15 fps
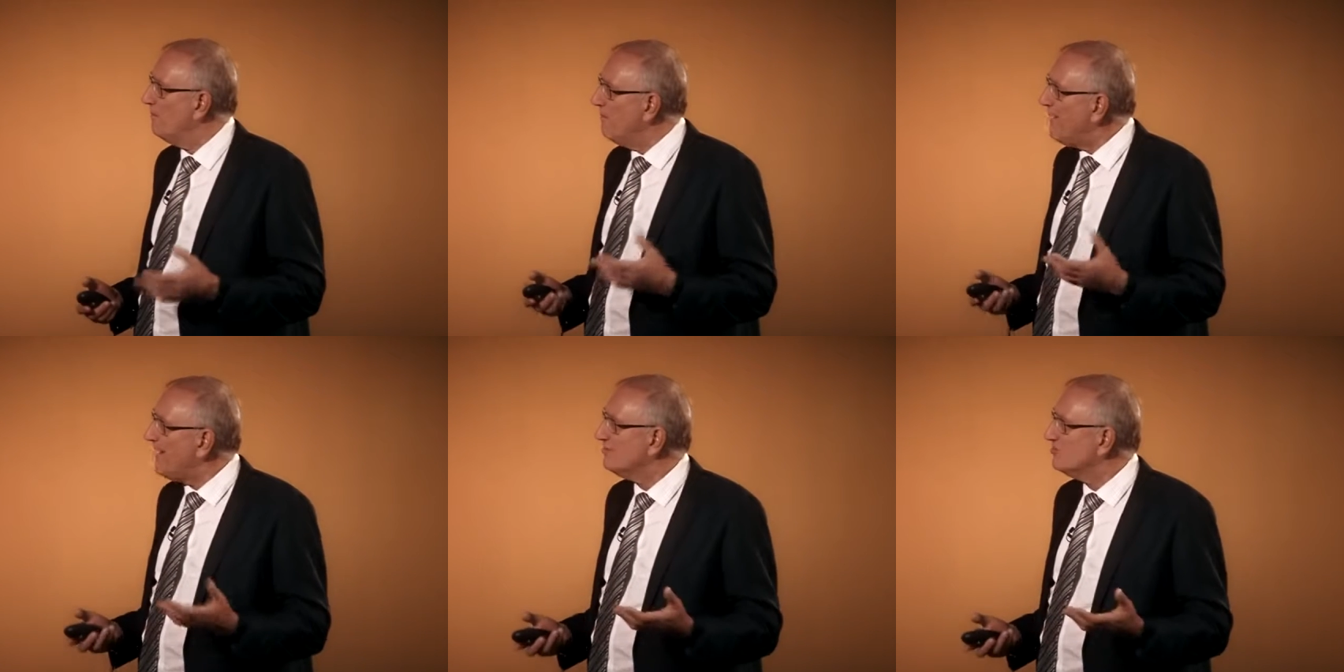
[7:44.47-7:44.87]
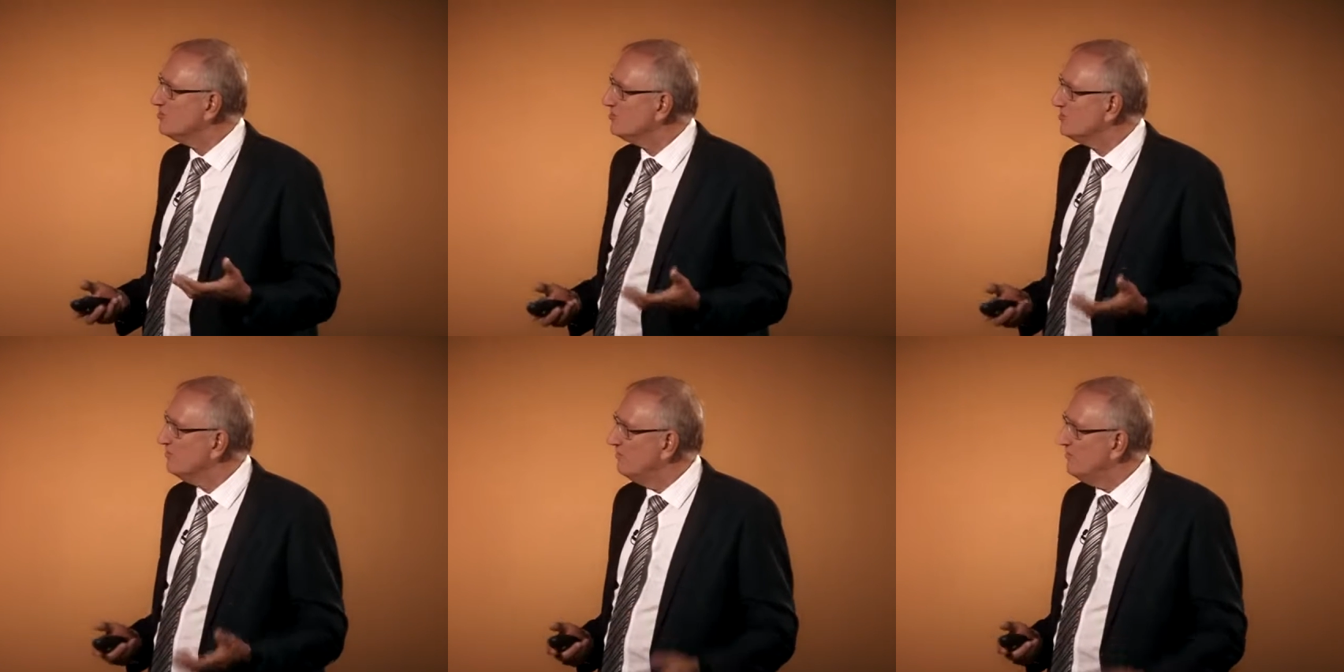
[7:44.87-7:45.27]

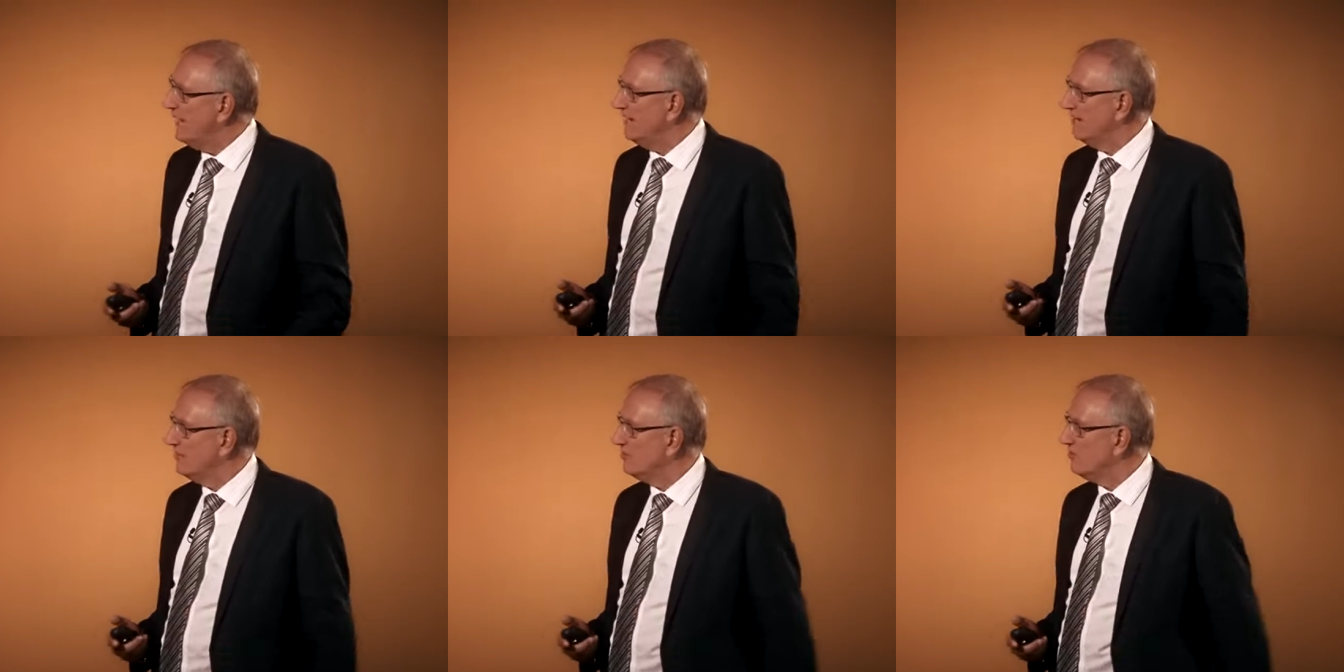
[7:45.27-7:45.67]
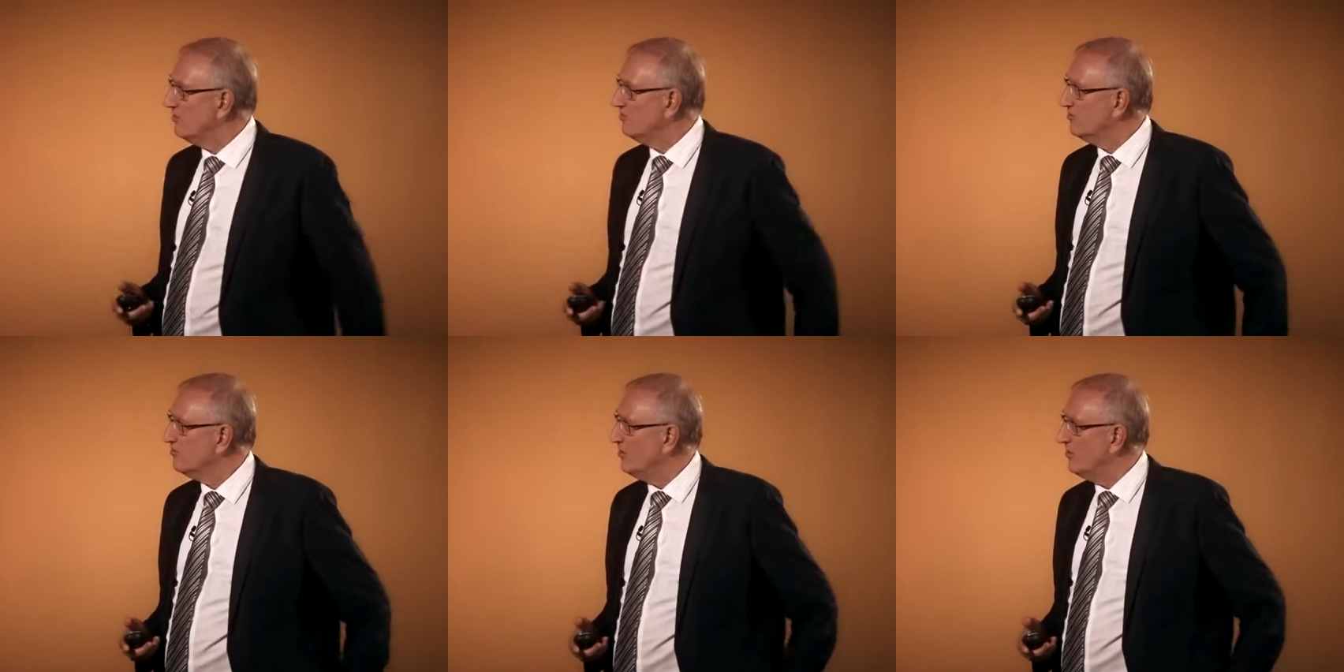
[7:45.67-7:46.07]
mass mind
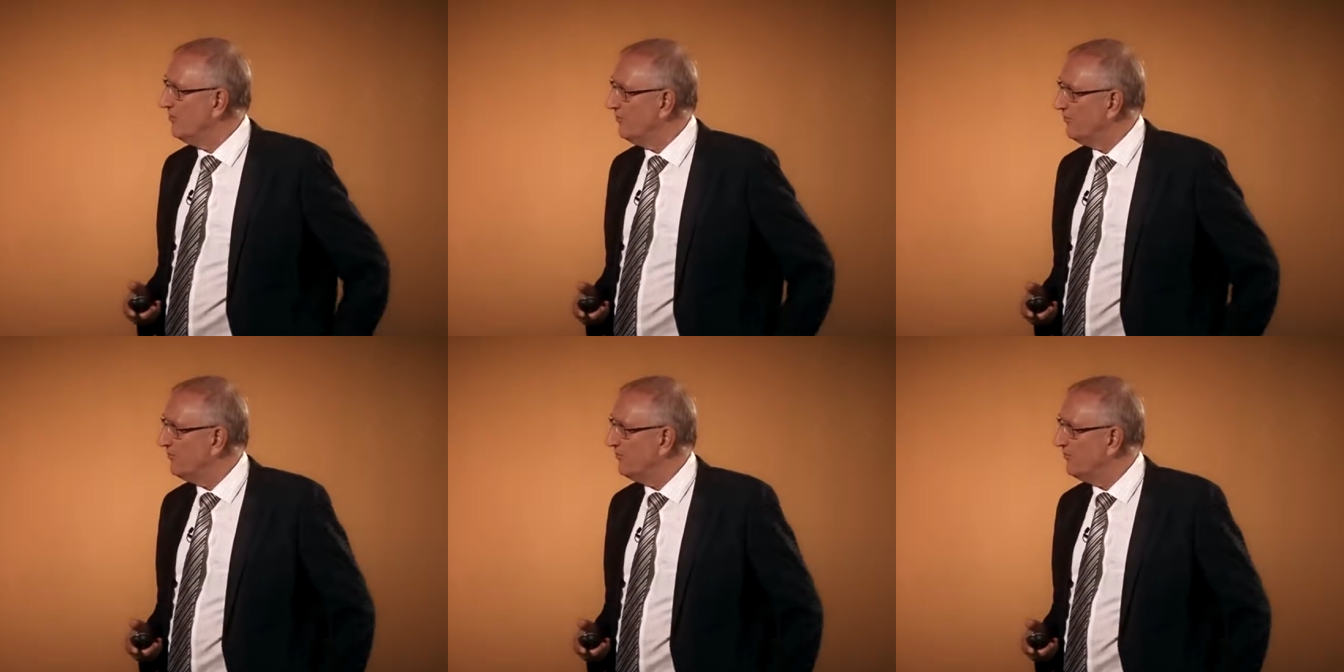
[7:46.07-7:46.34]
control.